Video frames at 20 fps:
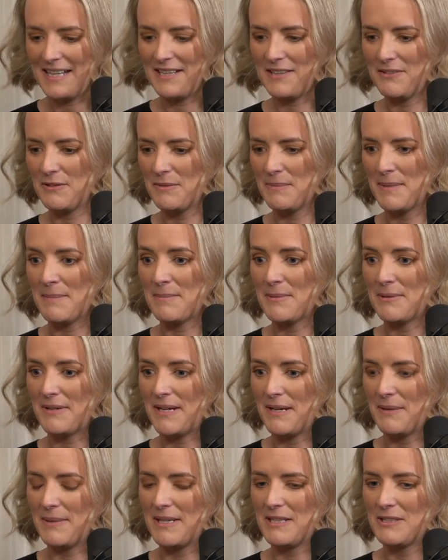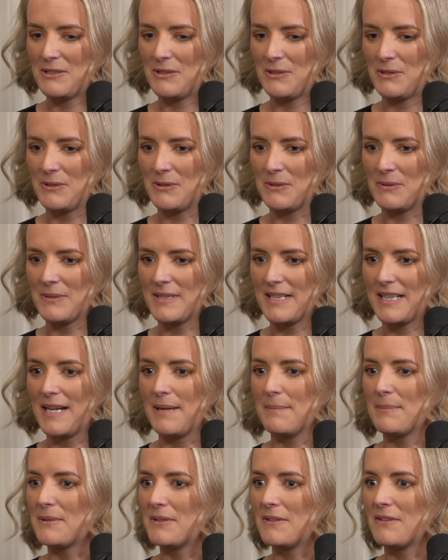can remember I went to a
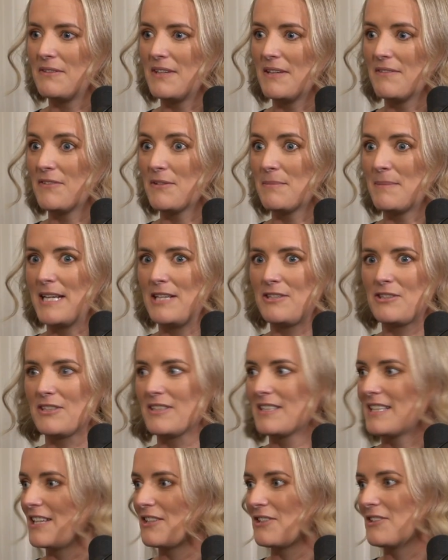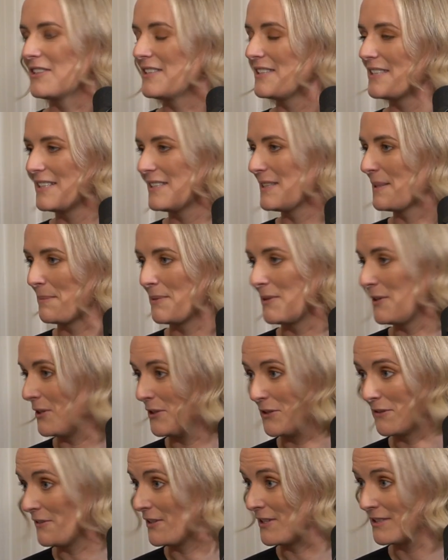couple of information sessions at some of the
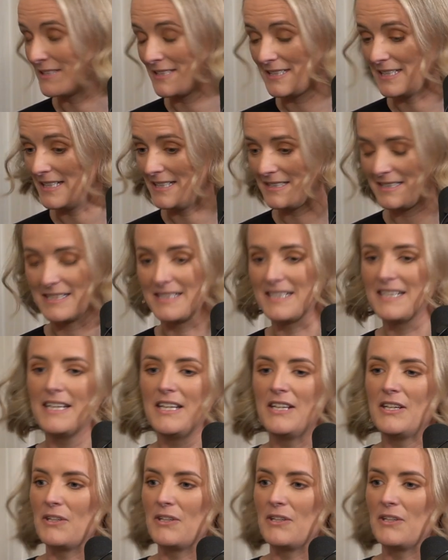universities, and